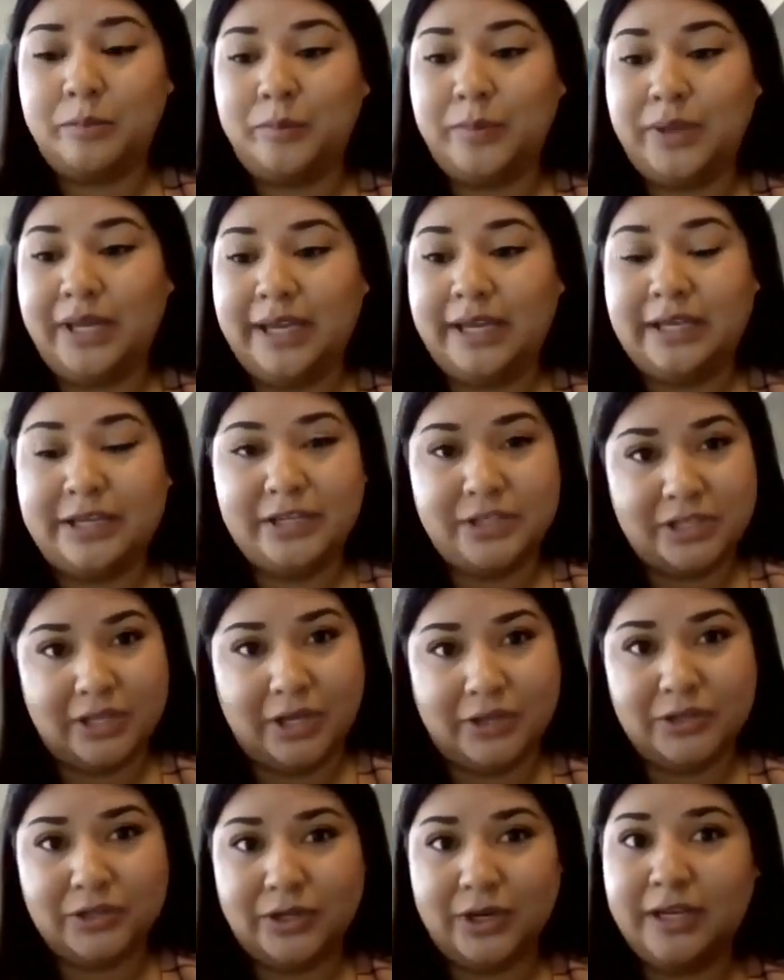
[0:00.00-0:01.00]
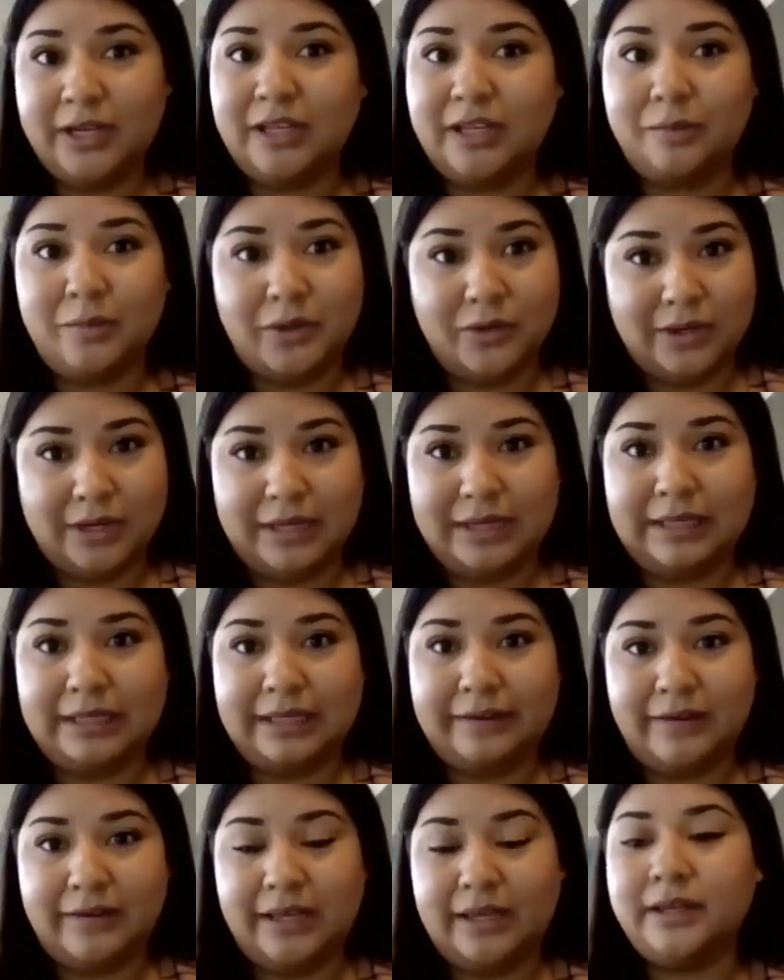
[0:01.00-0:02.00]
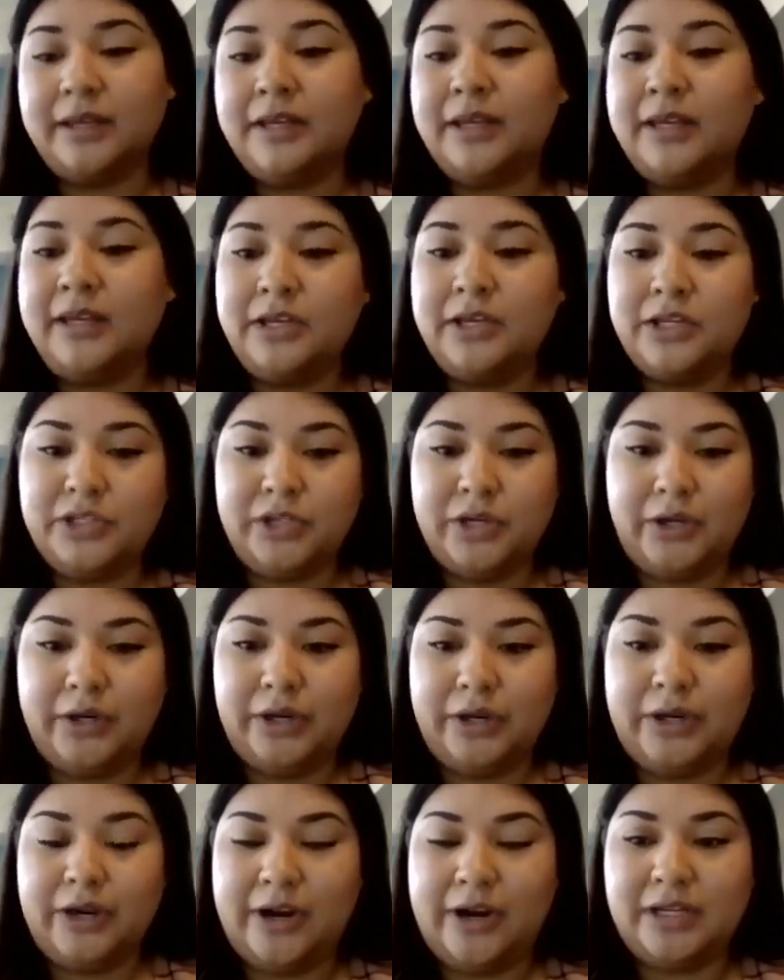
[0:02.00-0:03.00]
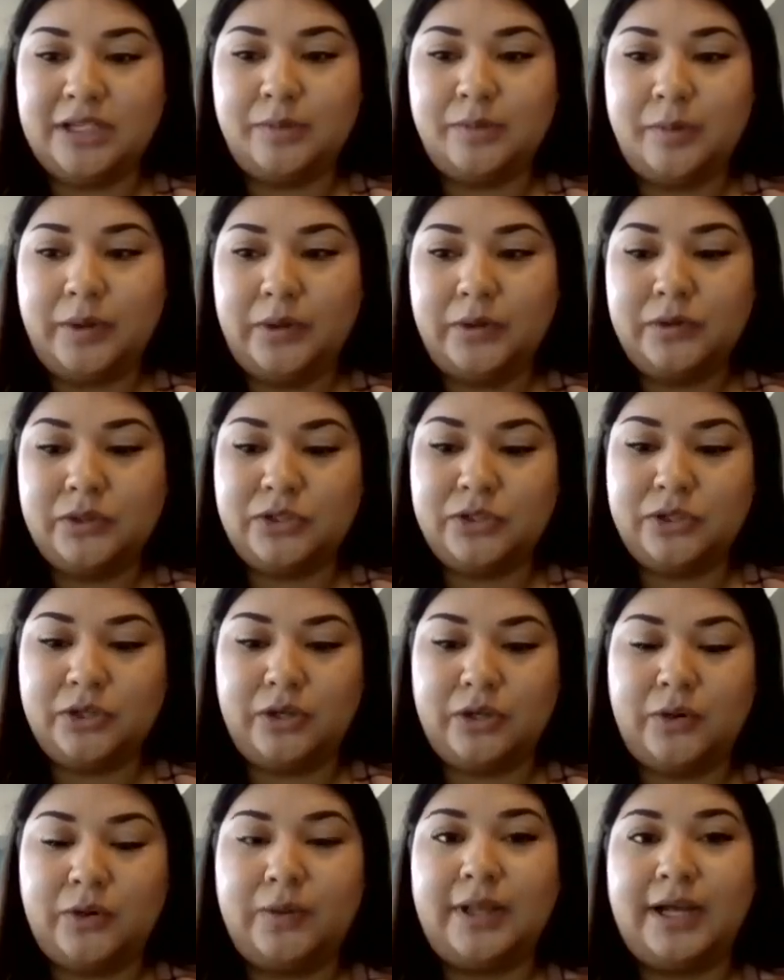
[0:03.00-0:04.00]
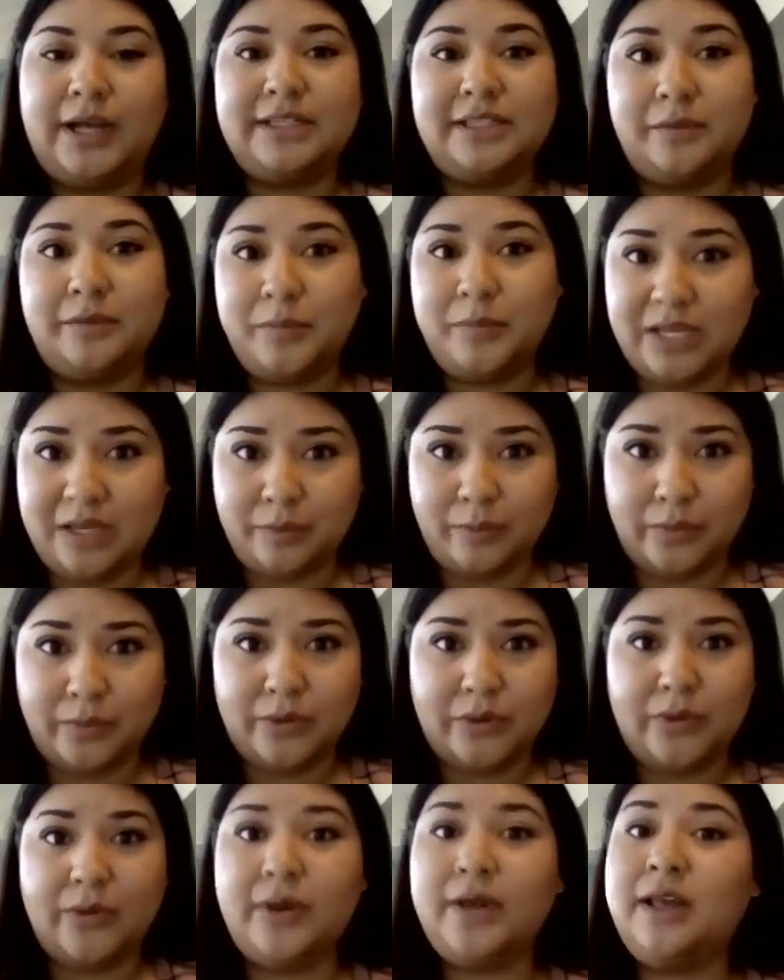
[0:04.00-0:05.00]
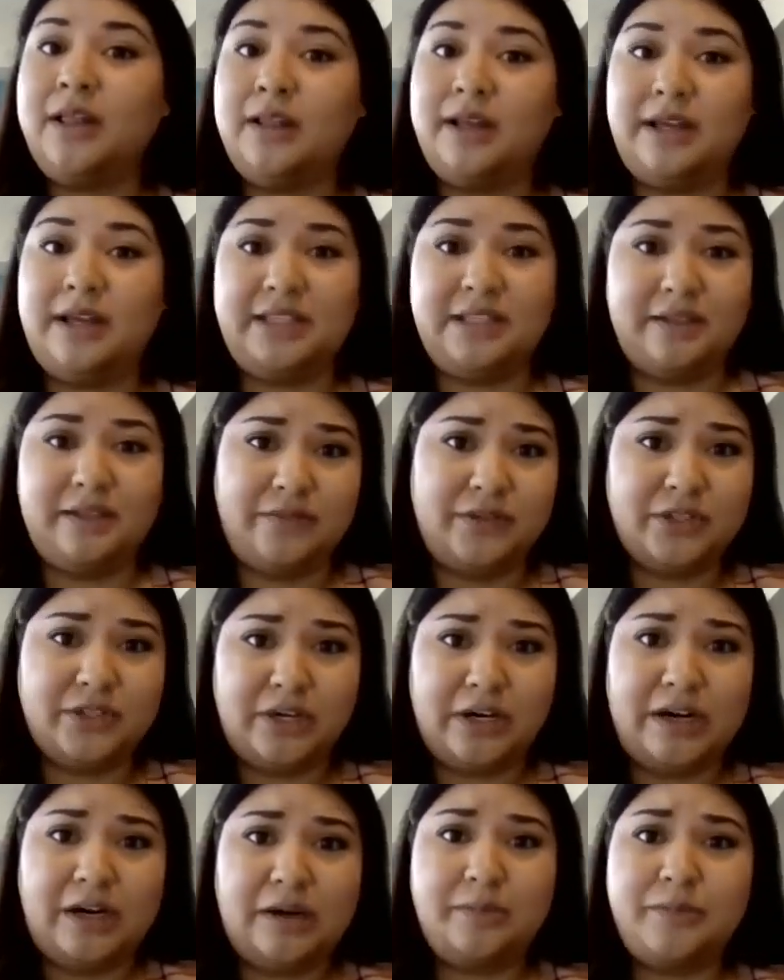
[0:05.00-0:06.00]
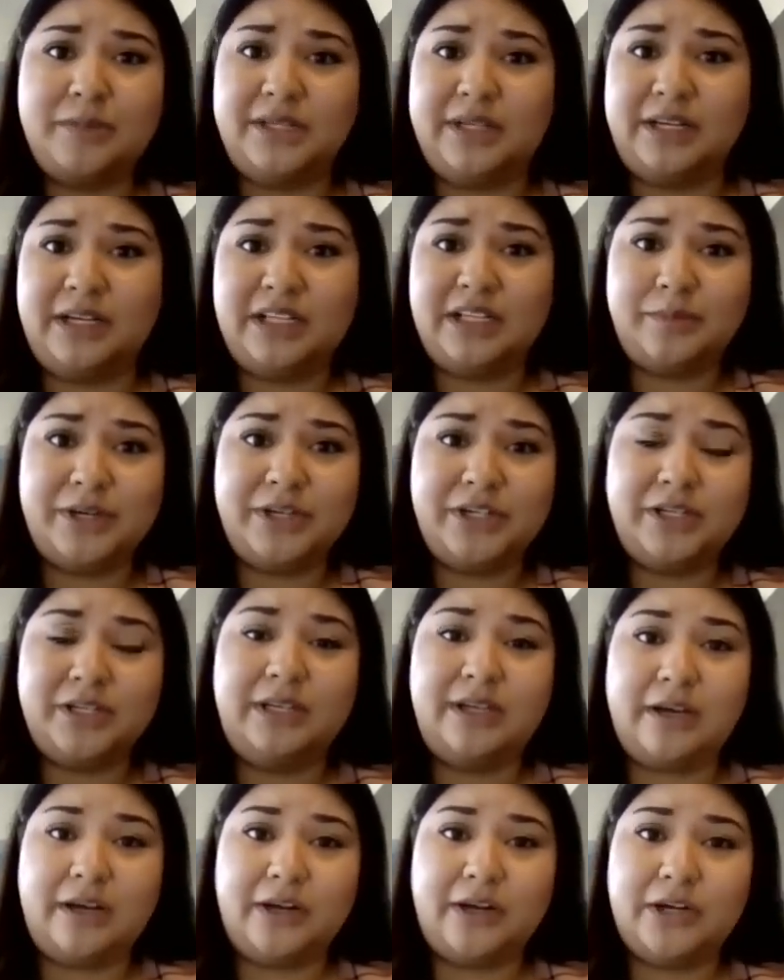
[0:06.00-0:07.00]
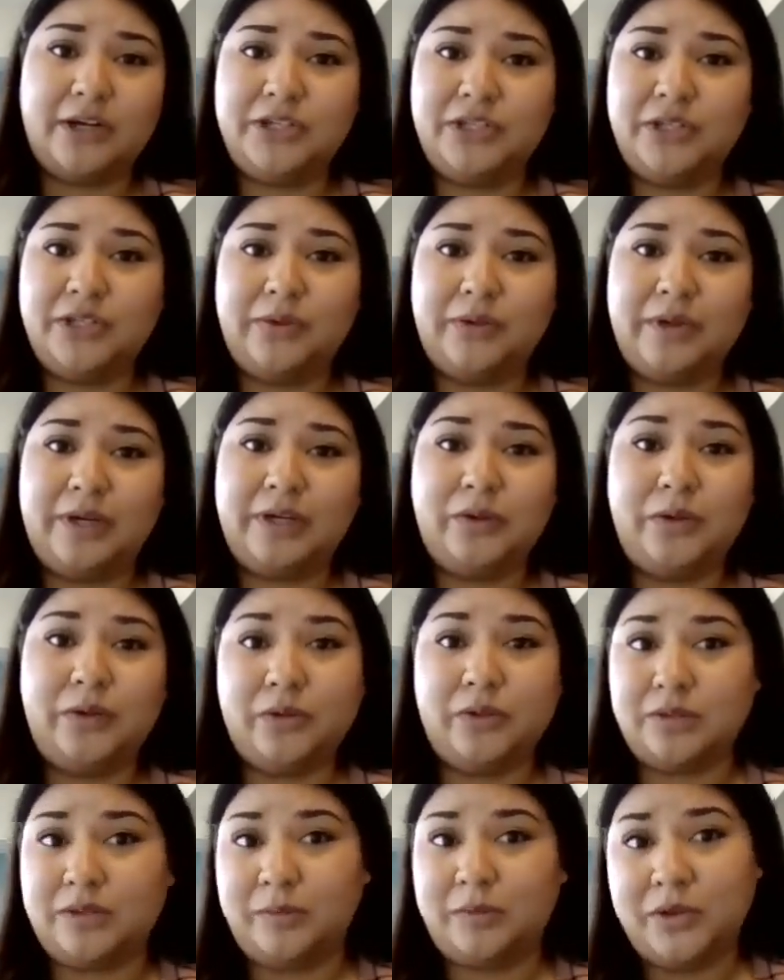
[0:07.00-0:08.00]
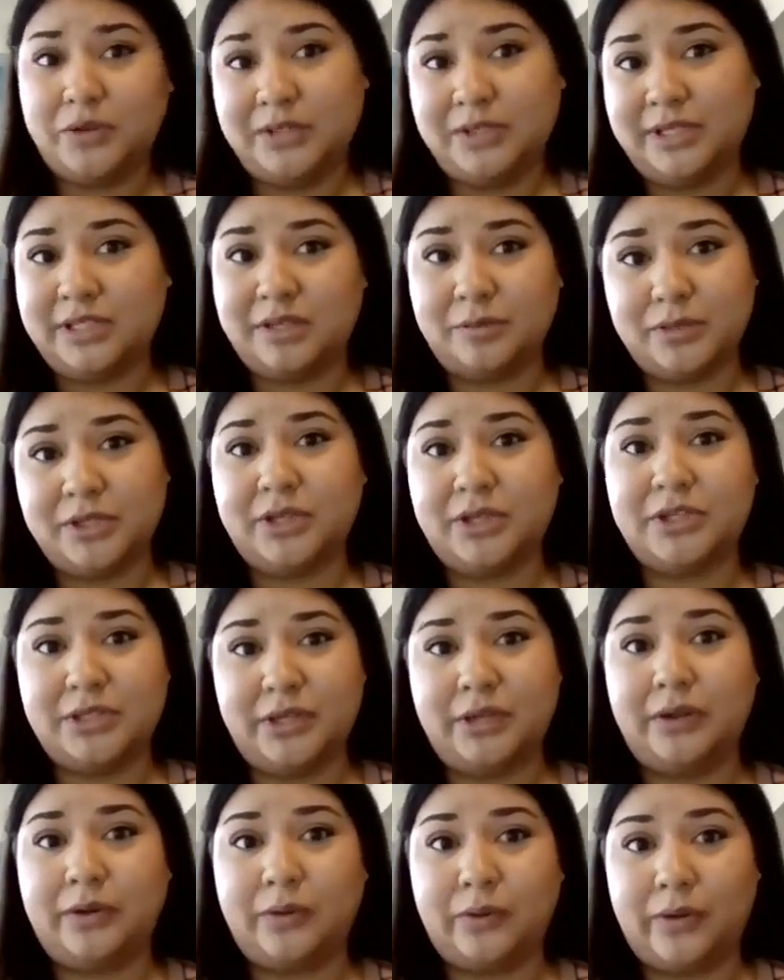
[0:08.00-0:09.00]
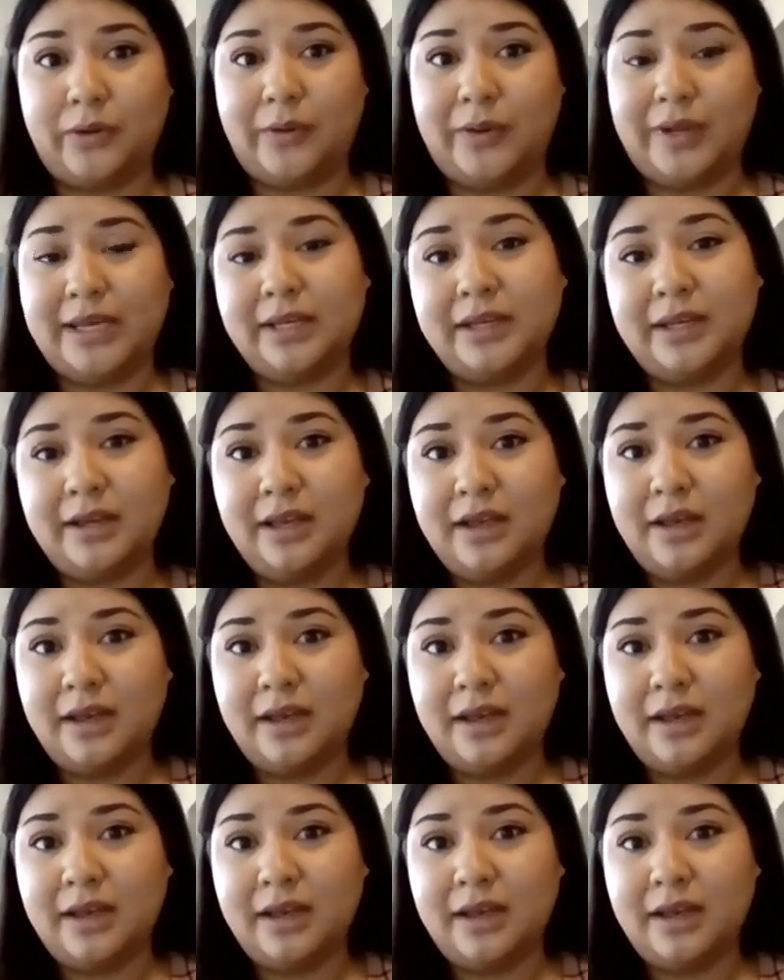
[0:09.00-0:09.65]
Being in shelter and community living, children are exposed to lots of people, lots of germs, and especially younger children whose immune systems are still growing.